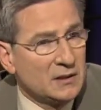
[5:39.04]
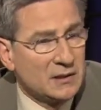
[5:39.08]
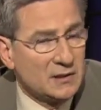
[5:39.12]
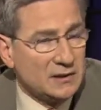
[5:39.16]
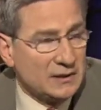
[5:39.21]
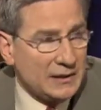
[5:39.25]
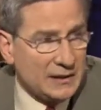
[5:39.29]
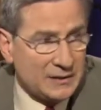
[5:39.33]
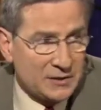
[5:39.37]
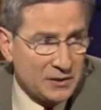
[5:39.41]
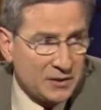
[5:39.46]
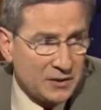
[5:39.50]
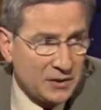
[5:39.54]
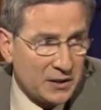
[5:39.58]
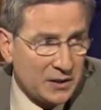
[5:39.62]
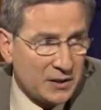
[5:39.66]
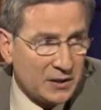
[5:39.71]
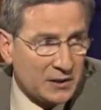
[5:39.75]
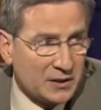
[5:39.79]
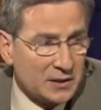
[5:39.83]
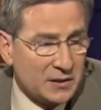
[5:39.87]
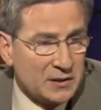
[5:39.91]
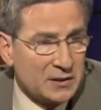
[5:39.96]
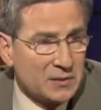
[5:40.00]
Not
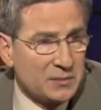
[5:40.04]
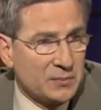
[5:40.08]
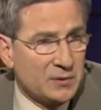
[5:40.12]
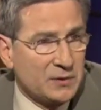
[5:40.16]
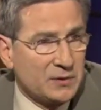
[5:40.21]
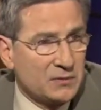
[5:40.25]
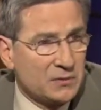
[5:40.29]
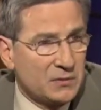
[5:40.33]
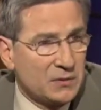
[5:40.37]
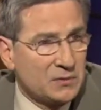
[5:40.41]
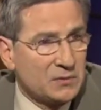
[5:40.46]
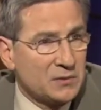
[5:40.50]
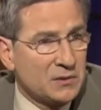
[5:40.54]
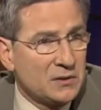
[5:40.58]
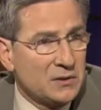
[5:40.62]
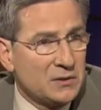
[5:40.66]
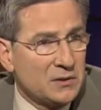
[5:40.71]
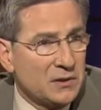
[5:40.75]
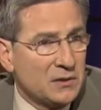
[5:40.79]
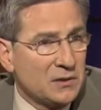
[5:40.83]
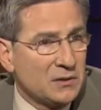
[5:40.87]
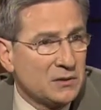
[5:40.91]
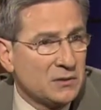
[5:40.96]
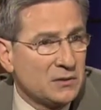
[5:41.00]
genetic links, but Crohn's
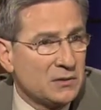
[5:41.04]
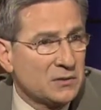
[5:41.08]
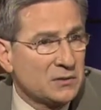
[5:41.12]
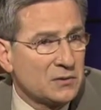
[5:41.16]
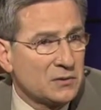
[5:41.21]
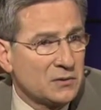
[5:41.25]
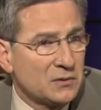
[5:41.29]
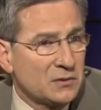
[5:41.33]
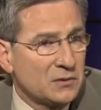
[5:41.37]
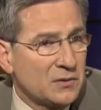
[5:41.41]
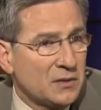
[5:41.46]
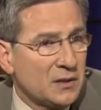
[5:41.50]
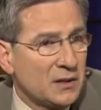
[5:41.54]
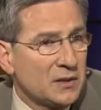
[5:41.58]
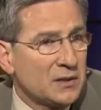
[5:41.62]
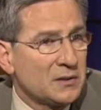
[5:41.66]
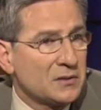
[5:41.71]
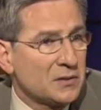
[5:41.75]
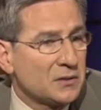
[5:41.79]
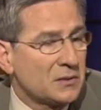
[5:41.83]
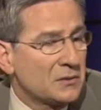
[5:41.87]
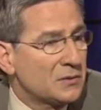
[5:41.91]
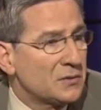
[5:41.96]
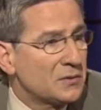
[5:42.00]
disease and ulcerative
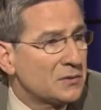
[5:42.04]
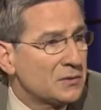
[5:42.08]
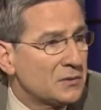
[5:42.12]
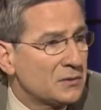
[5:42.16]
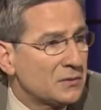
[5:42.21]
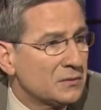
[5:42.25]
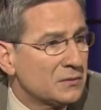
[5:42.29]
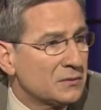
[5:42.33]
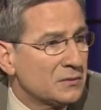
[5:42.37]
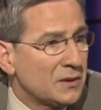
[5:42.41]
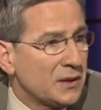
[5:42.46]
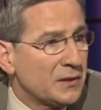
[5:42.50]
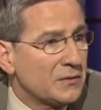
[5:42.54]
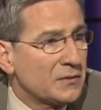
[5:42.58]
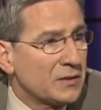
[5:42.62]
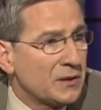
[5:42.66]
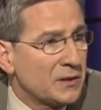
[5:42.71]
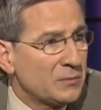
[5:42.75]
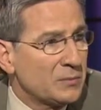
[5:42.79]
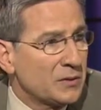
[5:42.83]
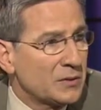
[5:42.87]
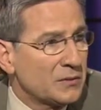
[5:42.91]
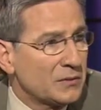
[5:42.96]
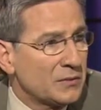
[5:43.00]
colitis increase your
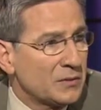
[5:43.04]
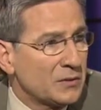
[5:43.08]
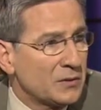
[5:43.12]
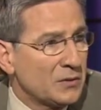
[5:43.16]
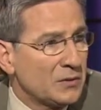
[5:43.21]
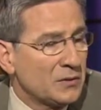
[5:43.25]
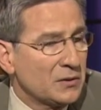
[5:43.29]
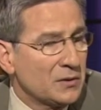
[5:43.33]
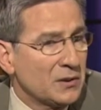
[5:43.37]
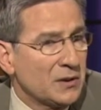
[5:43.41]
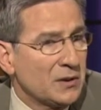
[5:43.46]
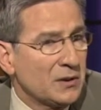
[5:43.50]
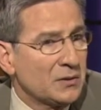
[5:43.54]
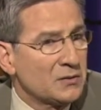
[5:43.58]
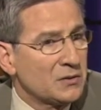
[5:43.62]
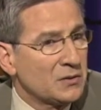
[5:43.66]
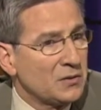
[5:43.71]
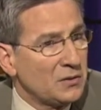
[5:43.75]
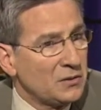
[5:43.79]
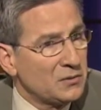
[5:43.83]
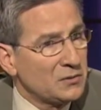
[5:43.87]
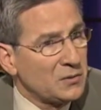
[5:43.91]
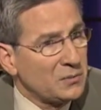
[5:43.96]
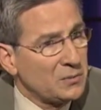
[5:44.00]
lifetime risk for colon cancer.
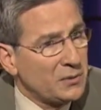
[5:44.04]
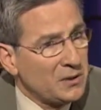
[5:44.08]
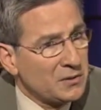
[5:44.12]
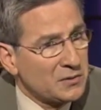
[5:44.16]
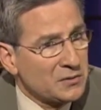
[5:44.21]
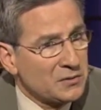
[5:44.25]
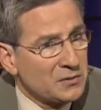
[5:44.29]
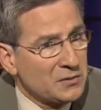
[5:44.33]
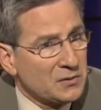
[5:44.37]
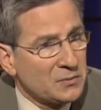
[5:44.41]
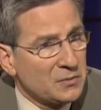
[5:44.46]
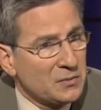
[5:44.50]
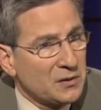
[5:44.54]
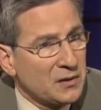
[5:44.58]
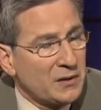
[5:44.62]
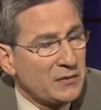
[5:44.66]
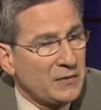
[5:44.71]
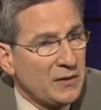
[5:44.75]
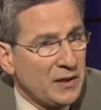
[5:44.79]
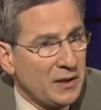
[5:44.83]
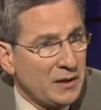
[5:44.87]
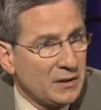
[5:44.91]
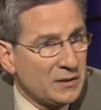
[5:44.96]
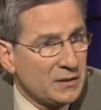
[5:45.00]
And those patients, when they've
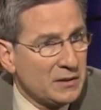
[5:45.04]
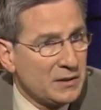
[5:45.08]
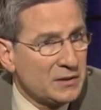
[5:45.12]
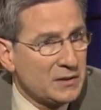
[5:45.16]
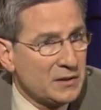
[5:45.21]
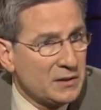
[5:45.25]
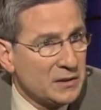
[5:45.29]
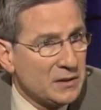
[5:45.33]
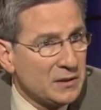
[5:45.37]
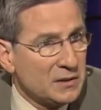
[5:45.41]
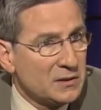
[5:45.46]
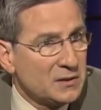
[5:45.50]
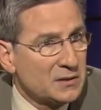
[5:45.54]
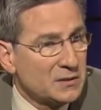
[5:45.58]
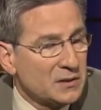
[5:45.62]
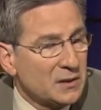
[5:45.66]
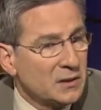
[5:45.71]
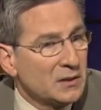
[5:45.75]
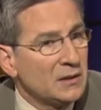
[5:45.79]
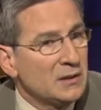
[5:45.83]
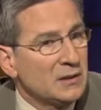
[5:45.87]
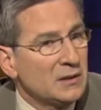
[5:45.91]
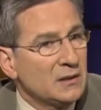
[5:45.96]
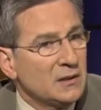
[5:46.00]
had the disease
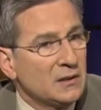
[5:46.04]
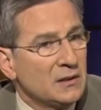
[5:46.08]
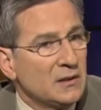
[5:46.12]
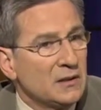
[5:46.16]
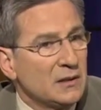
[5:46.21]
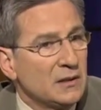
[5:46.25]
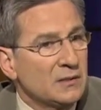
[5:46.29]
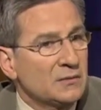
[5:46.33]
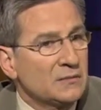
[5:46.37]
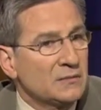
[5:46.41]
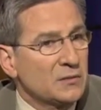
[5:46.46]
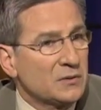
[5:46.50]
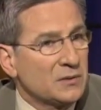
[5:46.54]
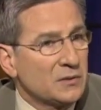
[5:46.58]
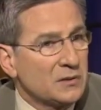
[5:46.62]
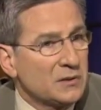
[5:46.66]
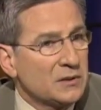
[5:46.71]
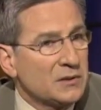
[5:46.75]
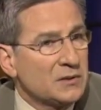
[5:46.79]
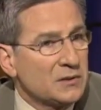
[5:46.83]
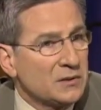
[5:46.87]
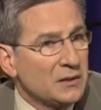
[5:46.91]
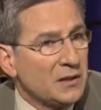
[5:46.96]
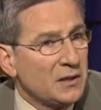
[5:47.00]
for at
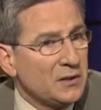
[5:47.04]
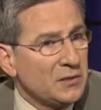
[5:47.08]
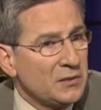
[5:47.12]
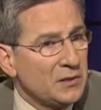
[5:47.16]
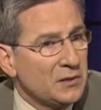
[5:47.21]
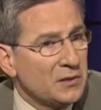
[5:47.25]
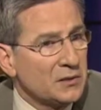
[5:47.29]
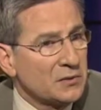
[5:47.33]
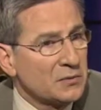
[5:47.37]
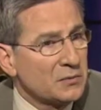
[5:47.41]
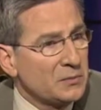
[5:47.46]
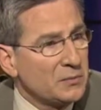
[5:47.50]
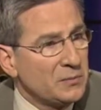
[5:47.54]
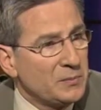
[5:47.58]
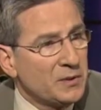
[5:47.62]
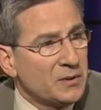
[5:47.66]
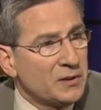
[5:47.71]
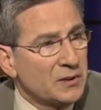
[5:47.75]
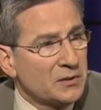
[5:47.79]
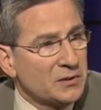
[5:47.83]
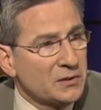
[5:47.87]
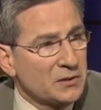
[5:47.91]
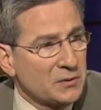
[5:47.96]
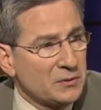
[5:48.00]
least 10 years, we
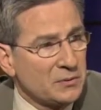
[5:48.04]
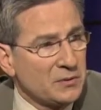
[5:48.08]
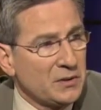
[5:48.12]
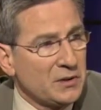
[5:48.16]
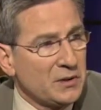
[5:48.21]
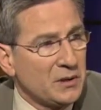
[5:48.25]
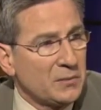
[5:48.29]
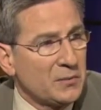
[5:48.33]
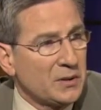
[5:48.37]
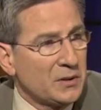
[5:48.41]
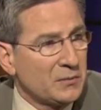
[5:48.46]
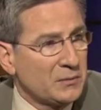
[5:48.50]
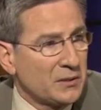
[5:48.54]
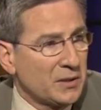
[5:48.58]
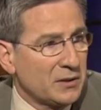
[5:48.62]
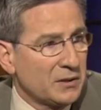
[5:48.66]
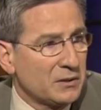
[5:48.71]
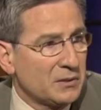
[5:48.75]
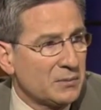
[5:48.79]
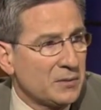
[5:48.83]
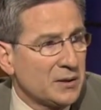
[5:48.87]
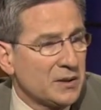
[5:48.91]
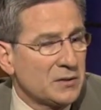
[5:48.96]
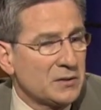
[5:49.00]
begin to screen them on a
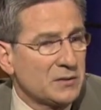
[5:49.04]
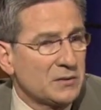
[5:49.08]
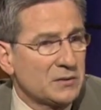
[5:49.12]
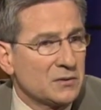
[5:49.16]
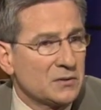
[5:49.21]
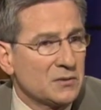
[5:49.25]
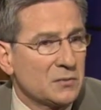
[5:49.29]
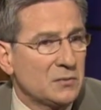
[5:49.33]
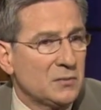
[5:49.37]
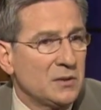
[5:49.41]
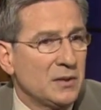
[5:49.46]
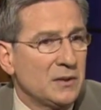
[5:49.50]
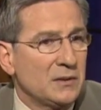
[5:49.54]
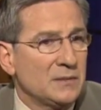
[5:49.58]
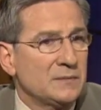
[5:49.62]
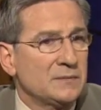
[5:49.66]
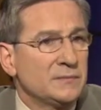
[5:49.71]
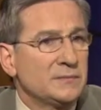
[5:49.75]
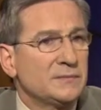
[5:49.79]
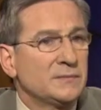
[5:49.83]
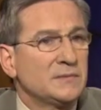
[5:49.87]
regular basis as well.